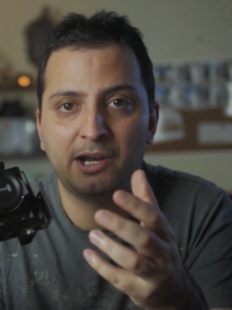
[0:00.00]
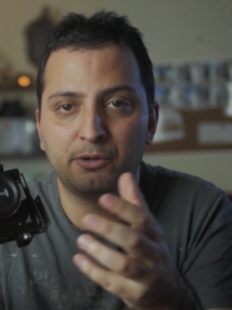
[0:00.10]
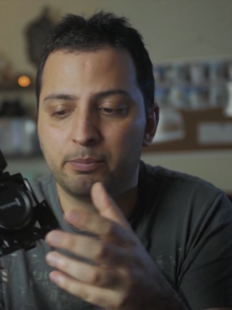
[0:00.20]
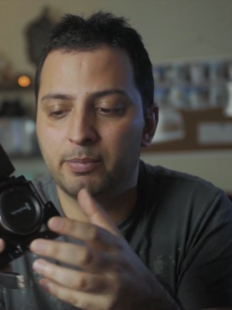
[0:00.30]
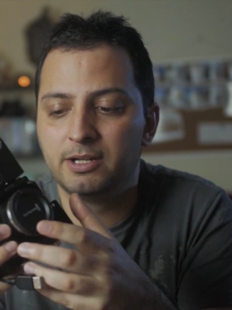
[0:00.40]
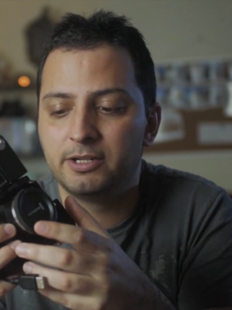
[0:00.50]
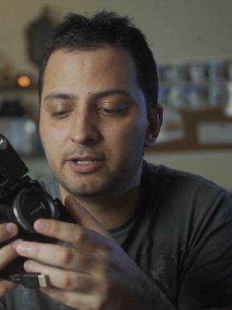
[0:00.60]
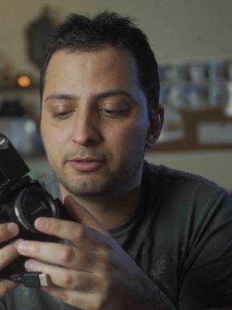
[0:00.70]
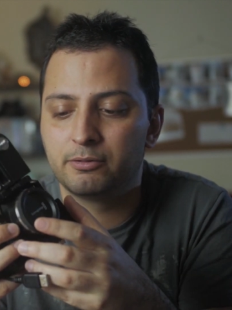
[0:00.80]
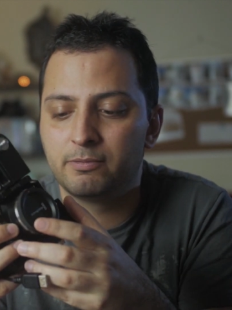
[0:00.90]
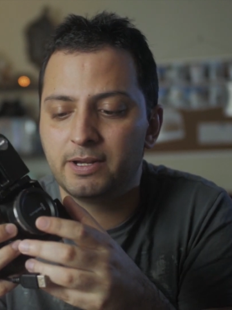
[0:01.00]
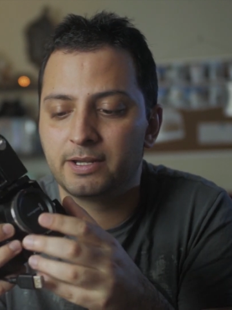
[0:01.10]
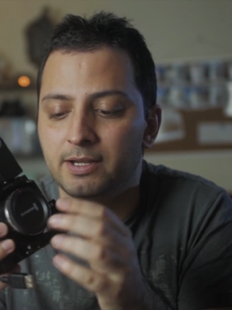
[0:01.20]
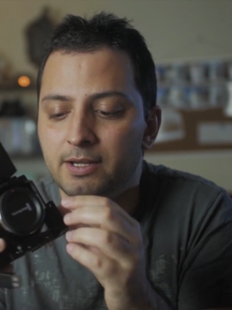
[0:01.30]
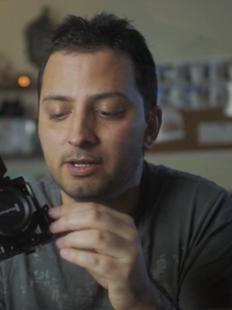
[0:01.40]
and to build it into a
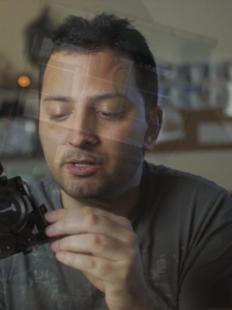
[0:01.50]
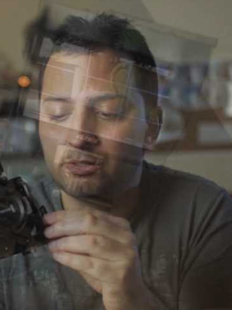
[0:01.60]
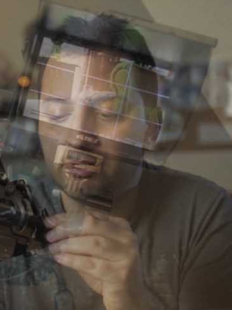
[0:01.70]
rig. So